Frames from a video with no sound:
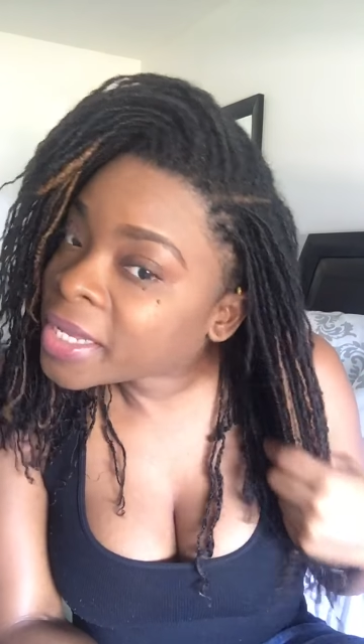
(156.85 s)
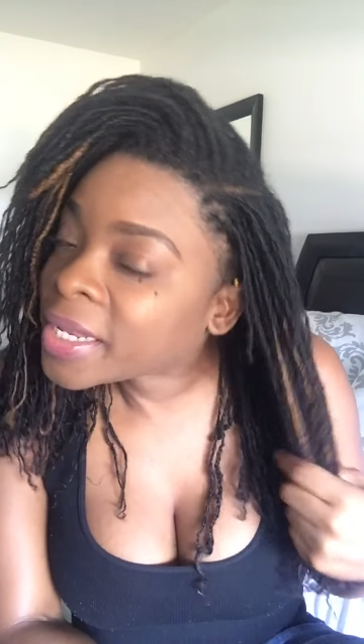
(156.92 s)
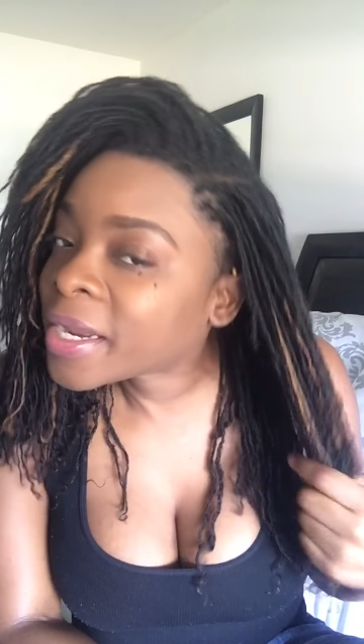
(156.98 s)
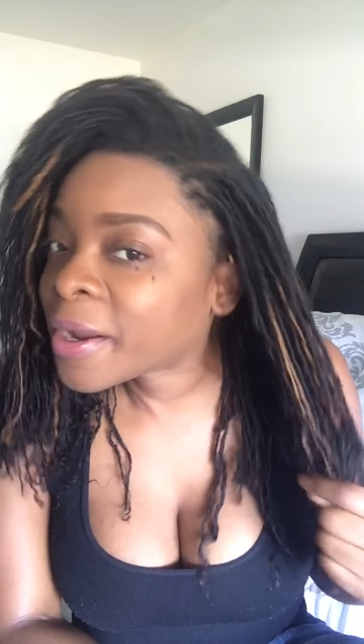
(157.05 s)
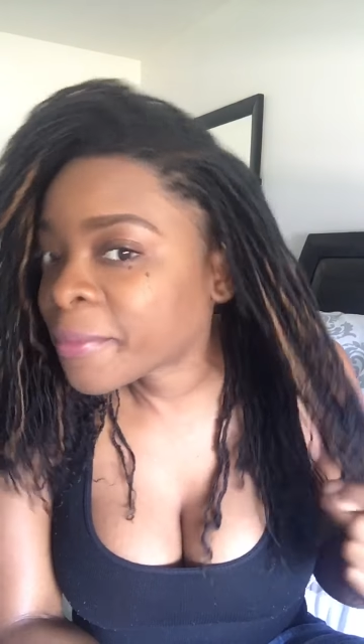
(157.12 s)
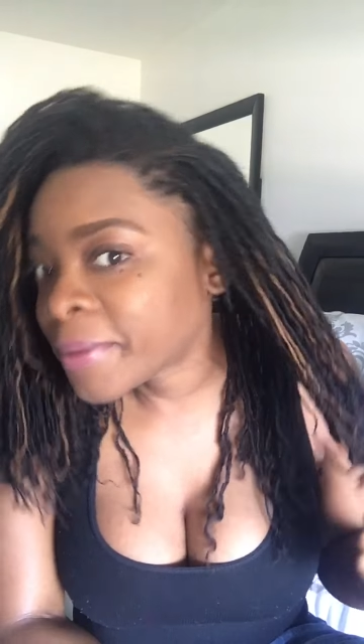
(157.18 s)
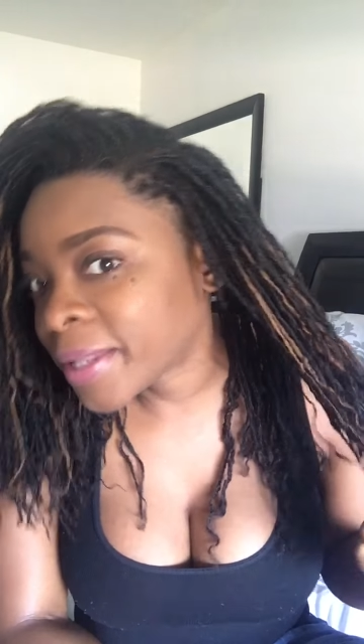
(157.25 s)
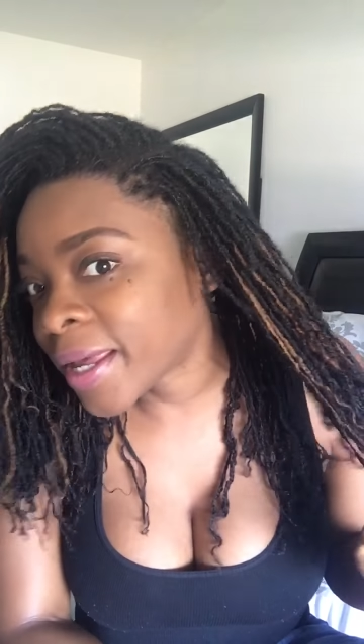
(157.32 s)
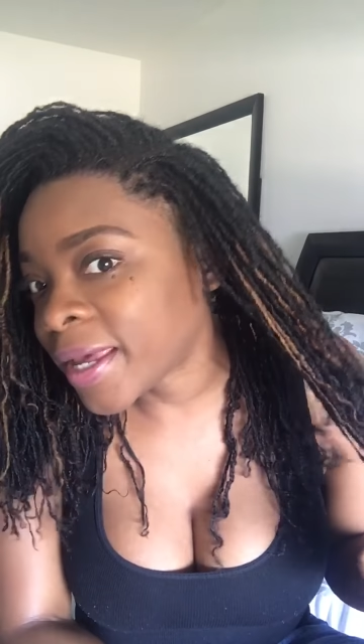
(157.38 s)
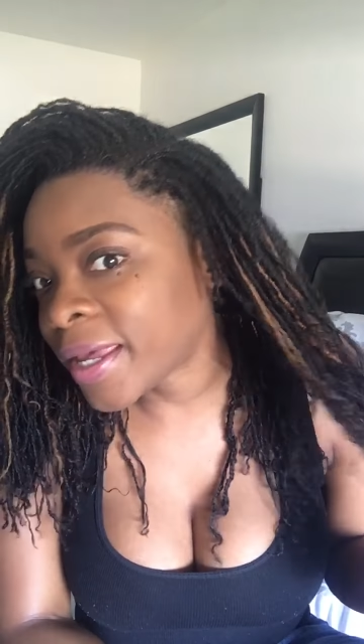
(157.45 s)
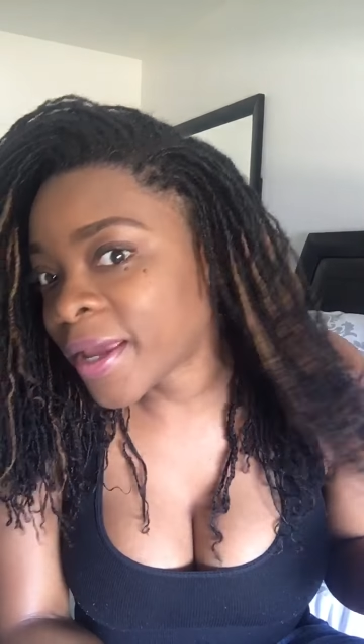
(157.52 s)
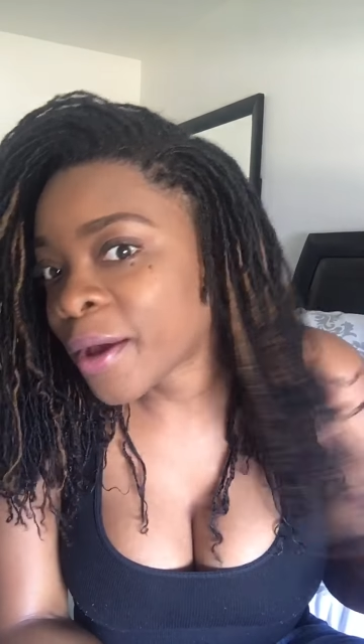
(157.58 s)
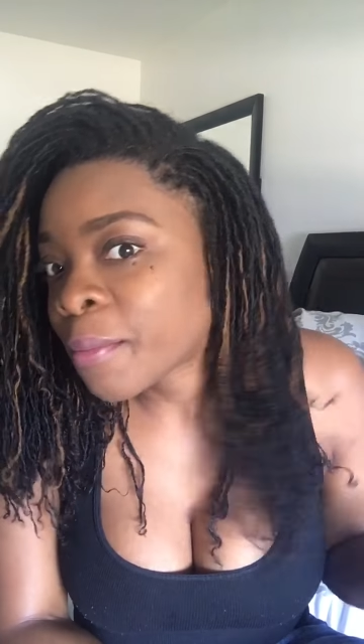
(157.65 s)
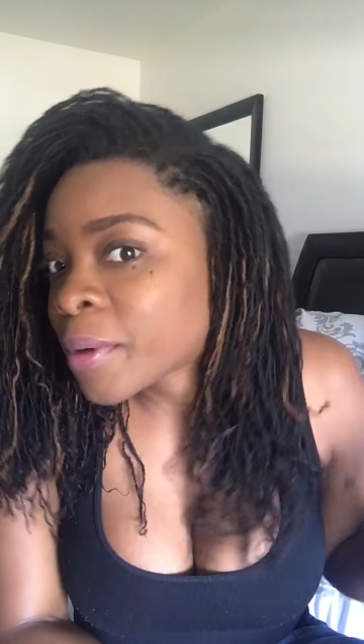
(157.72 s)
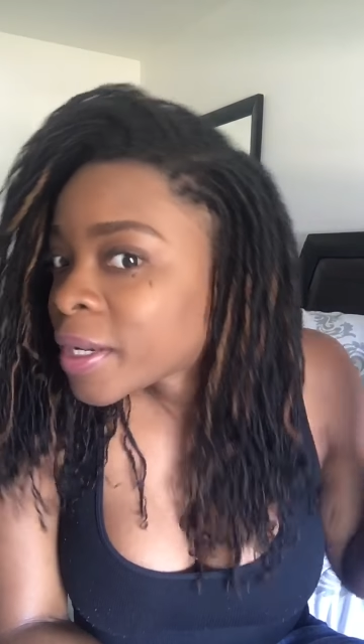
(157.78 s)
And then I'll be
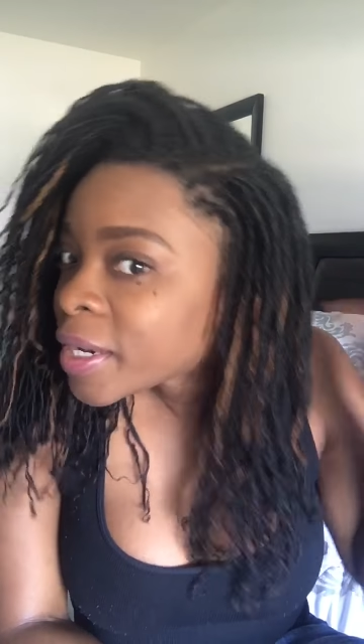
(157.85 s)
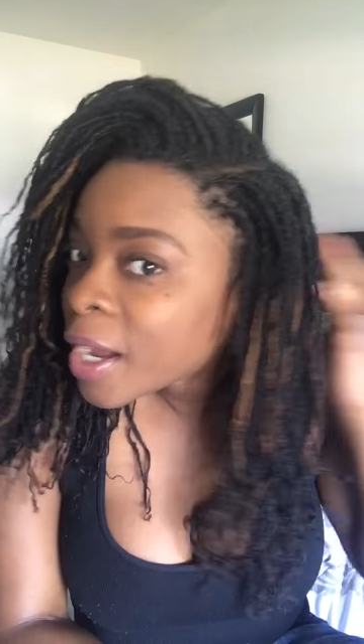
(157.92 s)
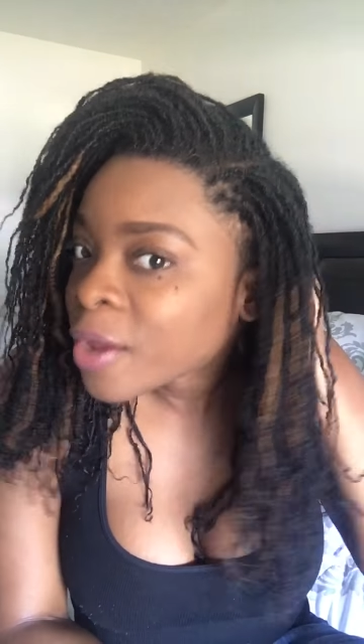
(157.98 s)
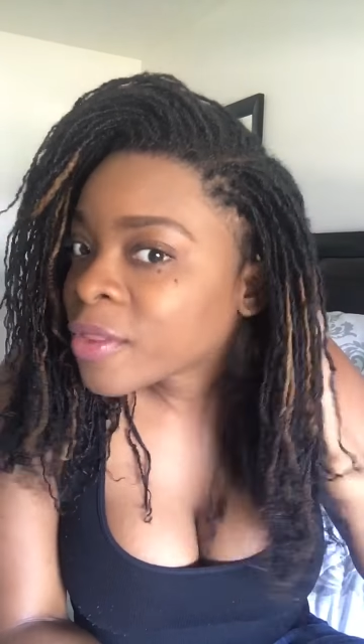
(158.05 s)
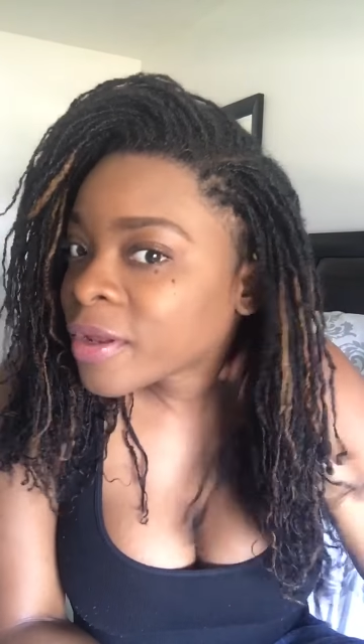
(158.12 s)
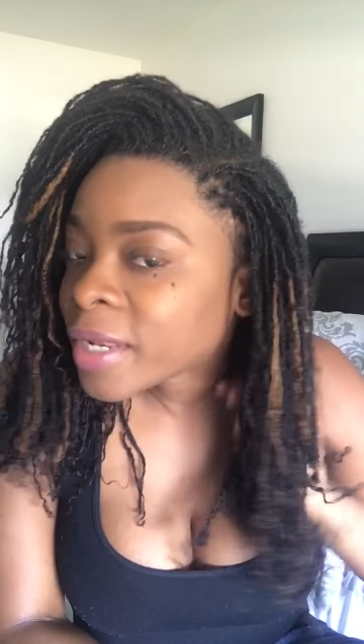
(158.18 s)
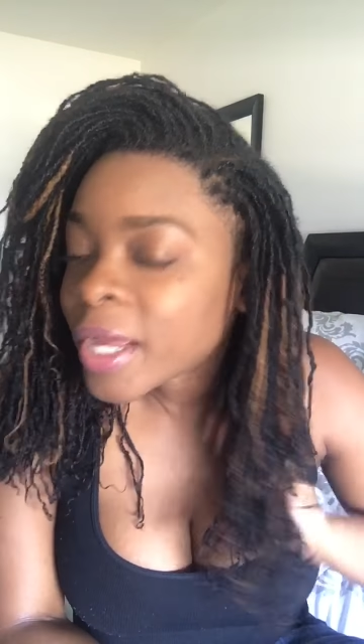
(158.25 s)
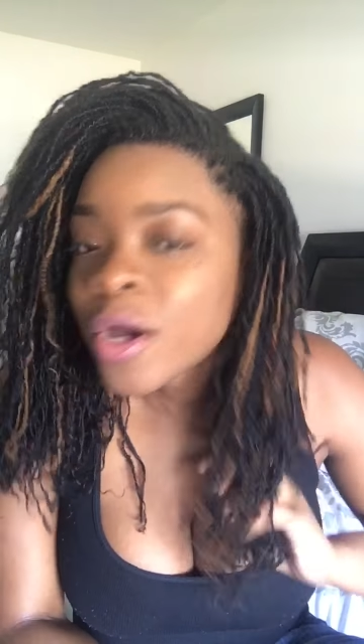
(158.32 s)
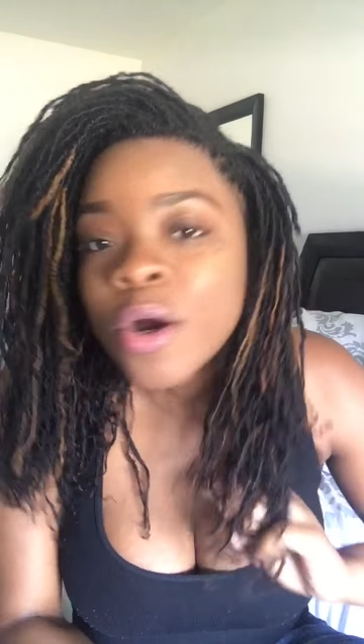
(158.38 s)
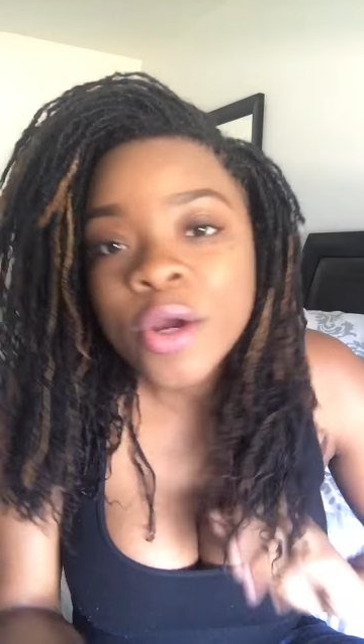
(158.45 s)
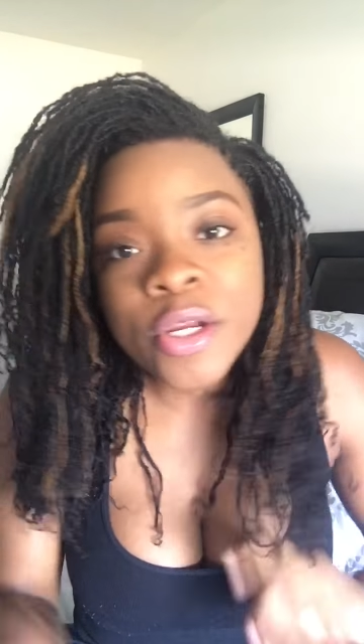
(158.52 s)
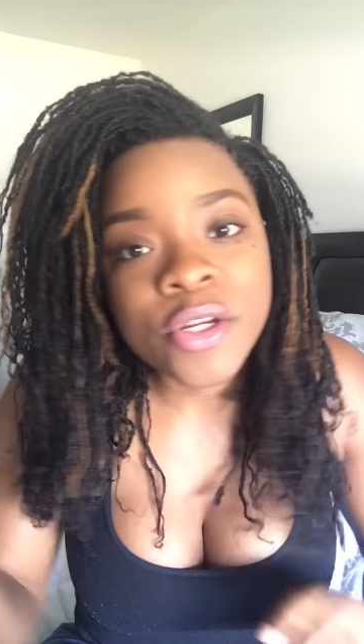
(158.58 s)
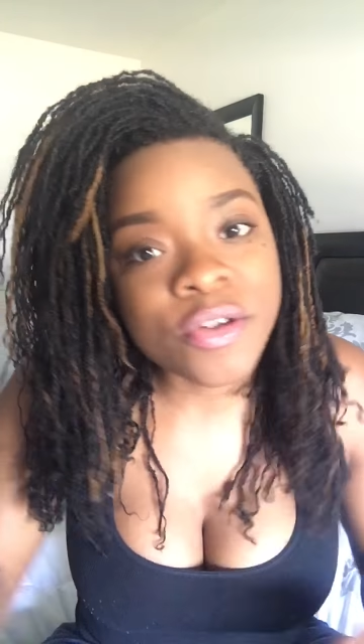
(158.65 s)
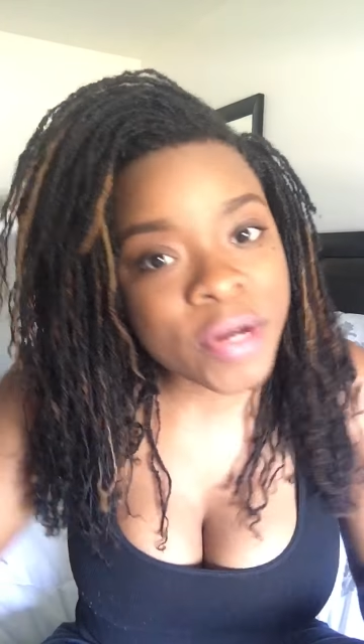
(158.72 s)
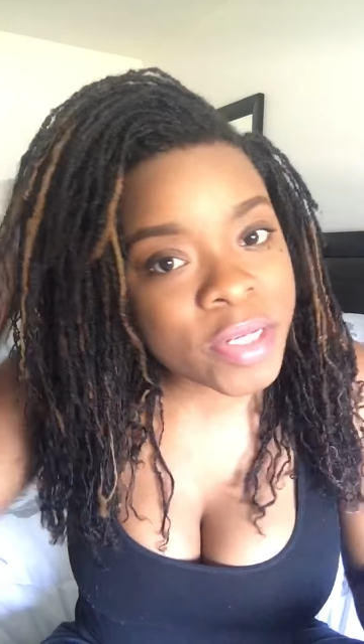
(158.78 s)
like, yeah, but now they're like, oh,
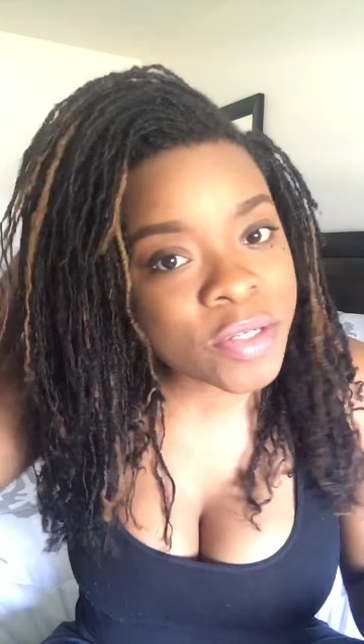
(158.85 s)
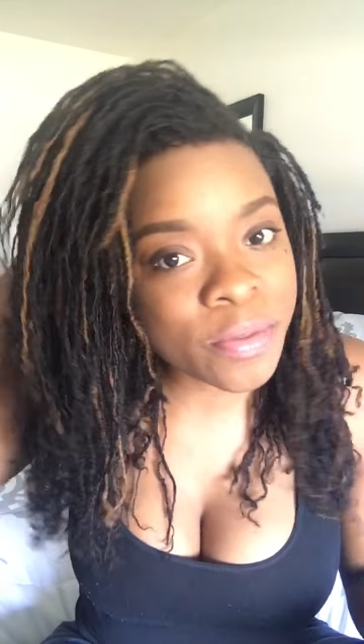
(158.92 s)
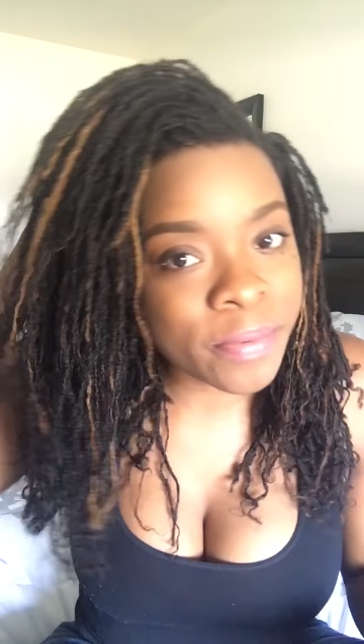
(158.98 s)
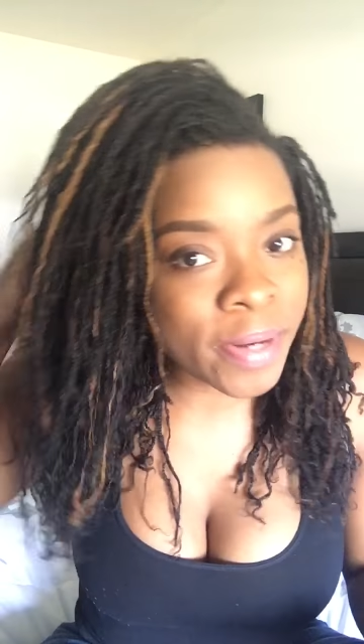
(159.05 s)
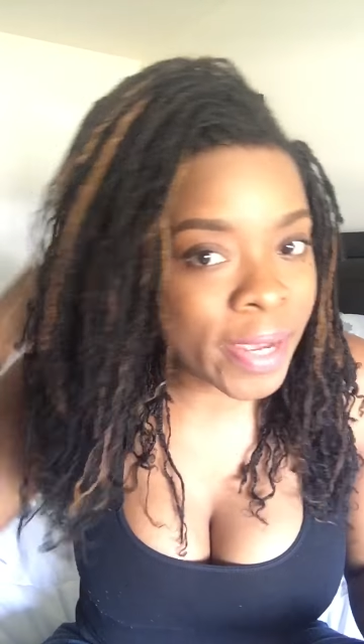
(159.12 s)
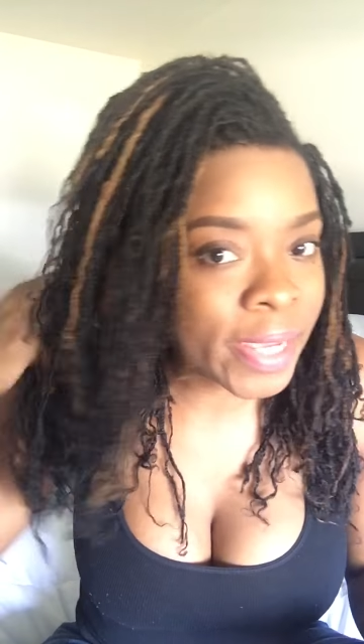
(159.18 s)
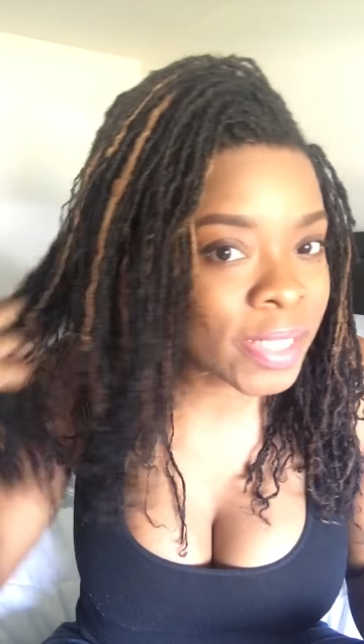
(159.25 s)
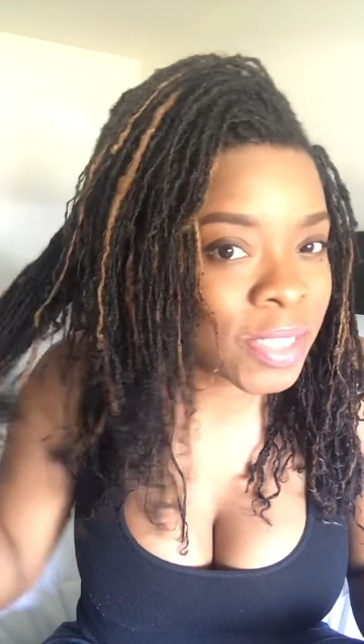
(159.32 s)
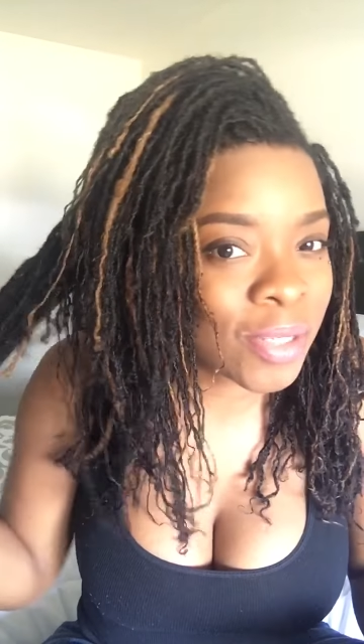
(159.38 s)
your dreads are nice.